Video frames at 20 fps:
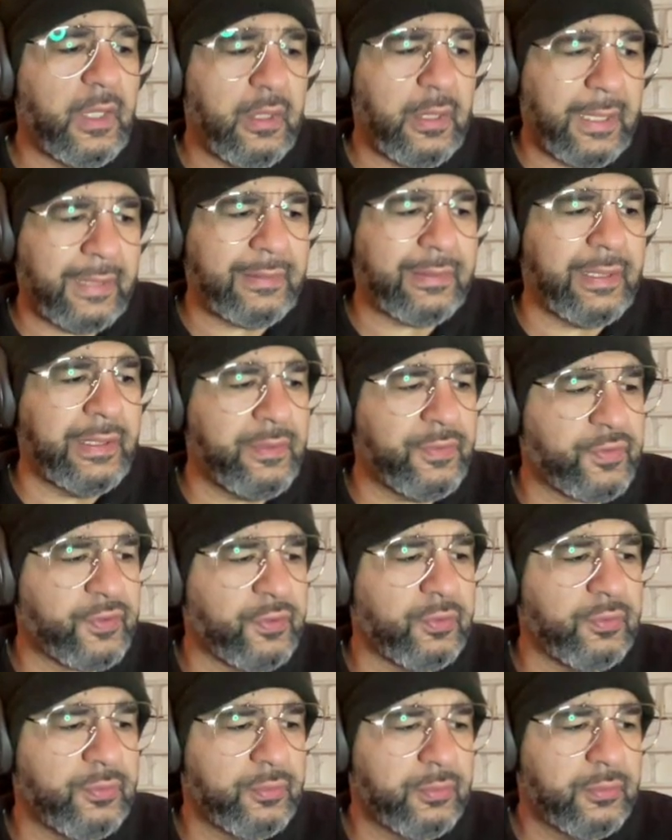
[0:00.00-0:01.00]
I think
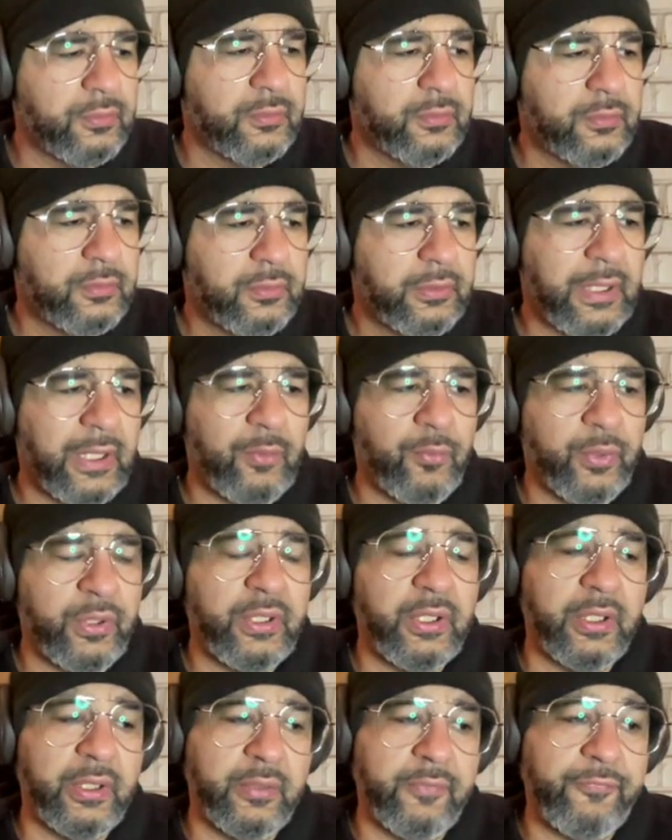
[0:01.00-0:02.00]
so. Yeah, we
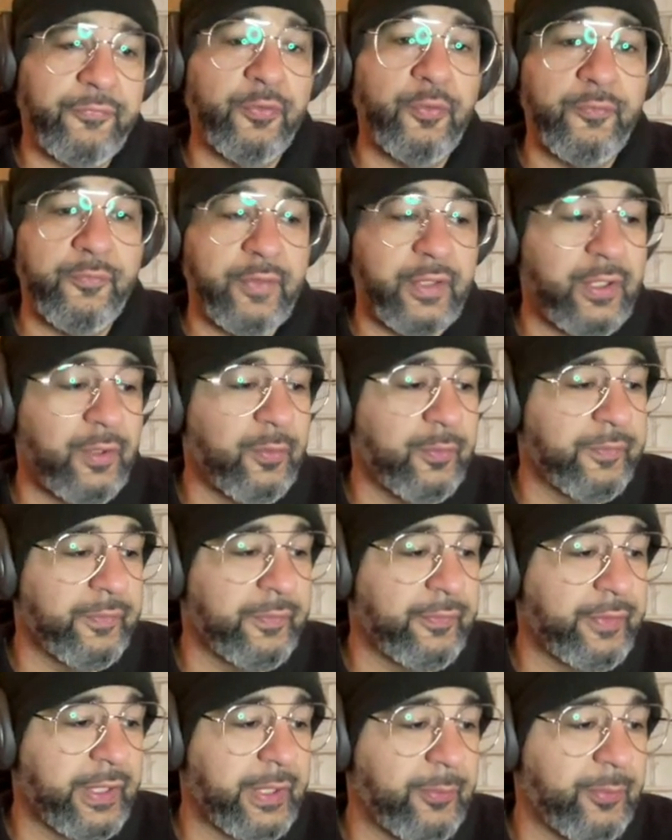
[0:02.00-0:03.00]
done a few videos
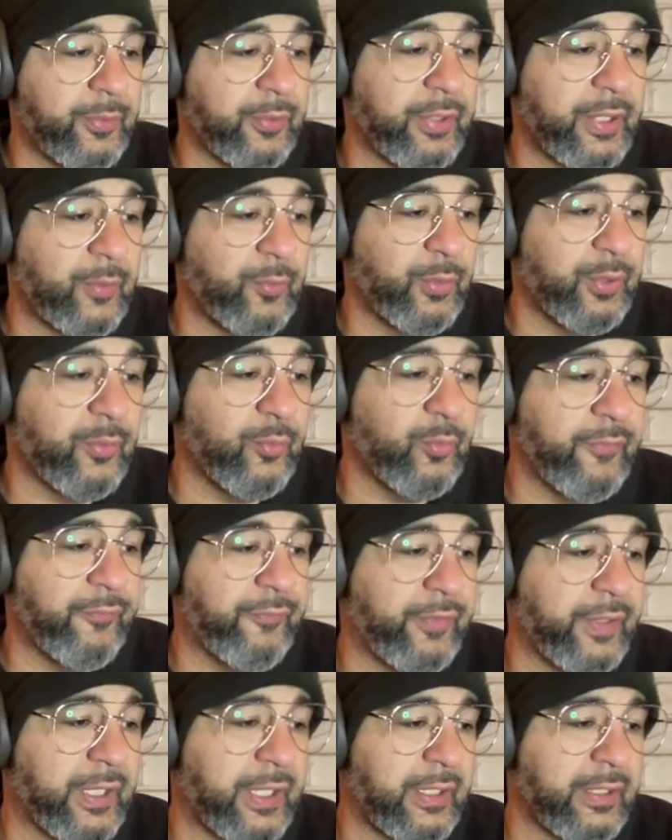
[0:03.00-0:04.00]
already, bro. That we're
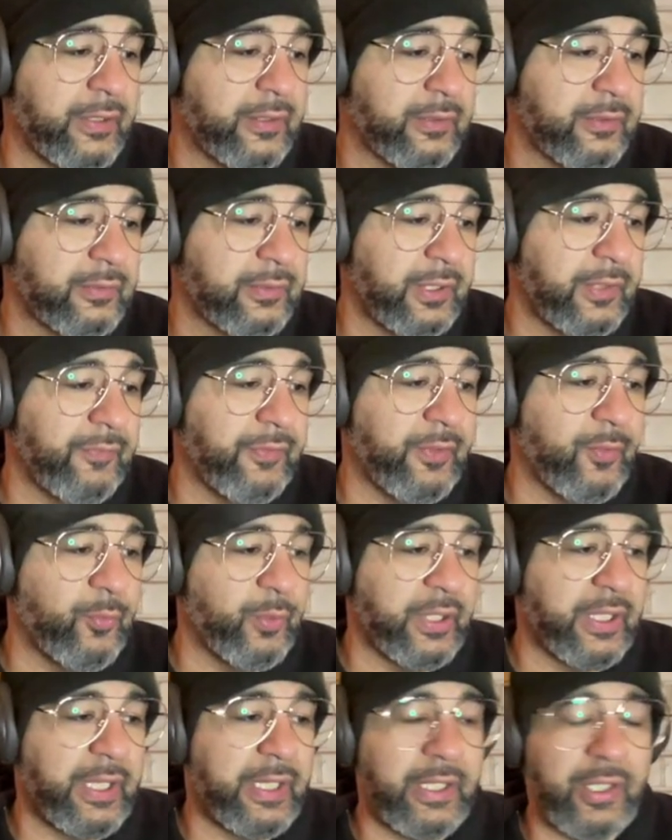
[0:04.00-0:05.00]
forgetting. Either
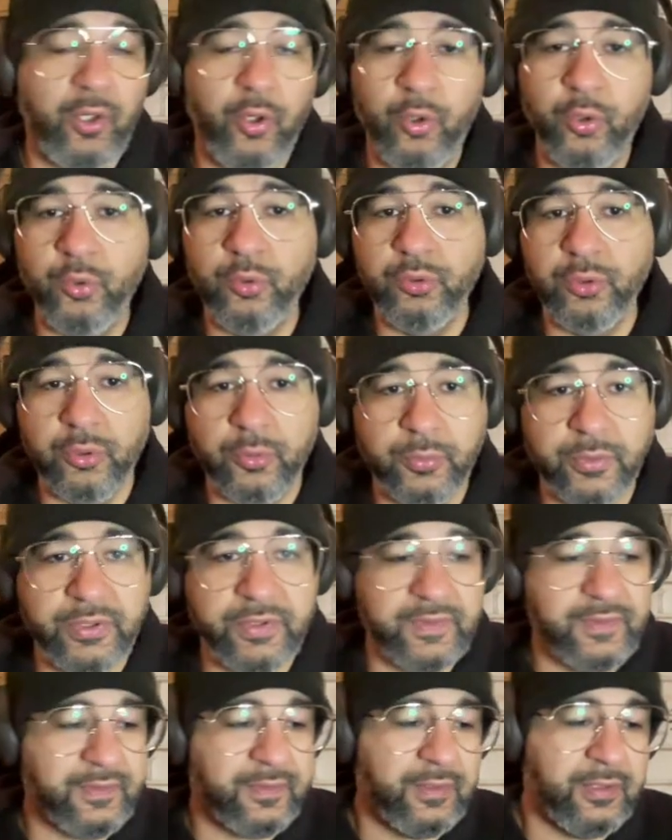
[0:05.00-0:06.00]
we're getting old or we're
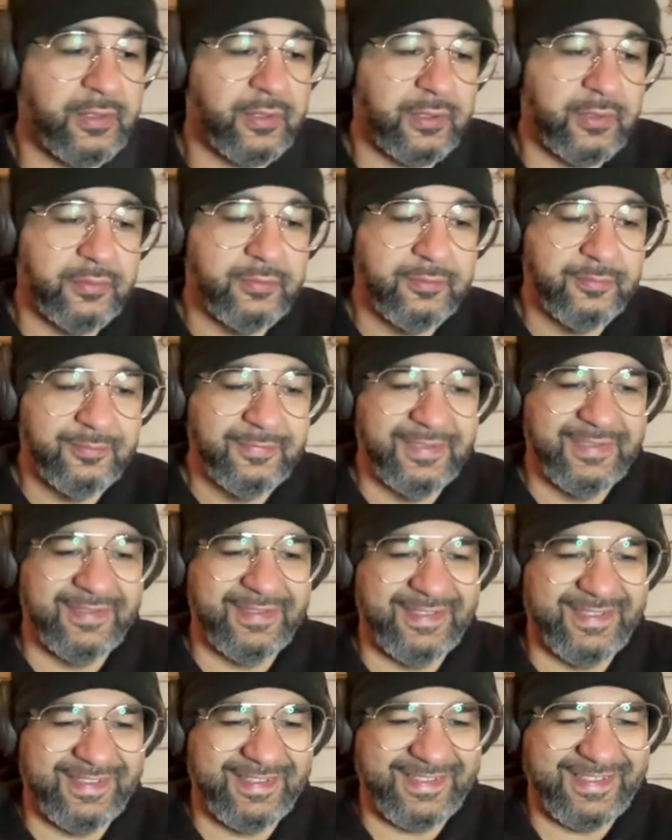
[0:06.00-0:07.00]
just Yeah,
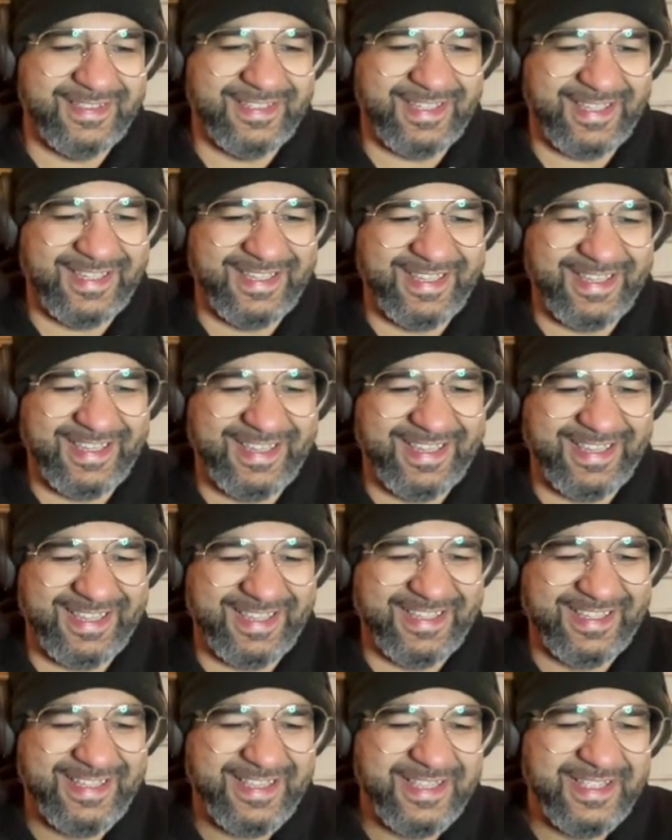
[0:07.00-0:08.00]
no, bro. I mean,
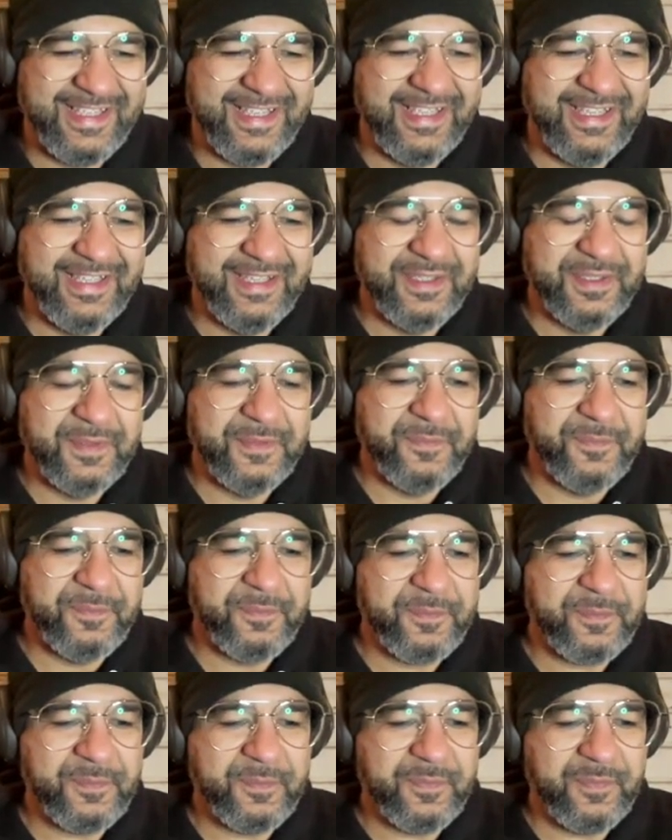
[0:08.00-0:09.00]
shit, bro.
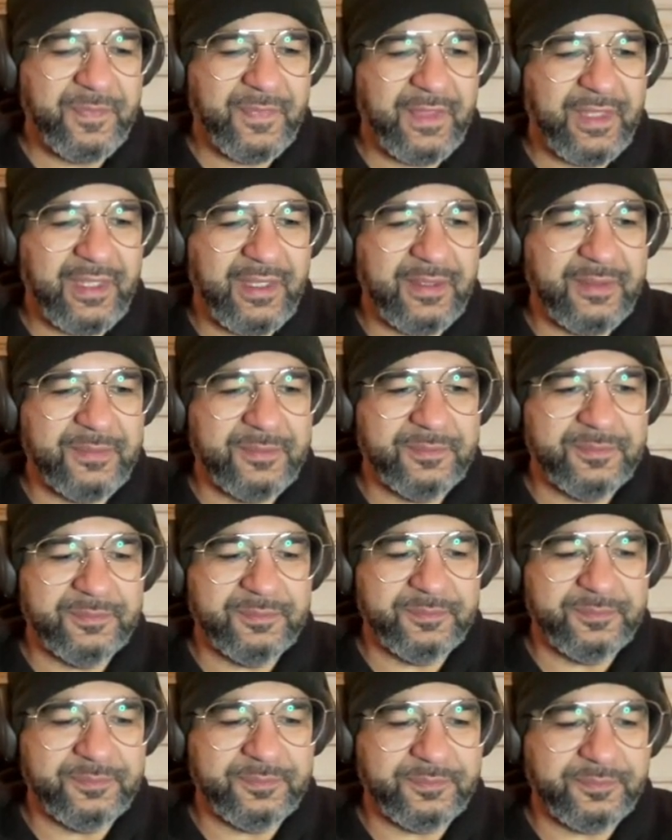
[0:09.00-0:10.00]
Let's
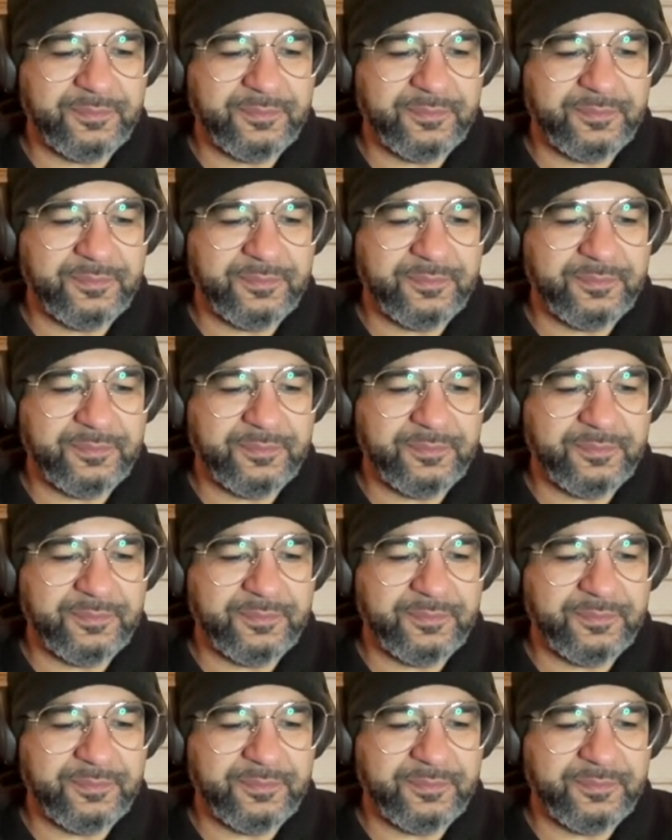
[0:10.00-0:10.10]
see.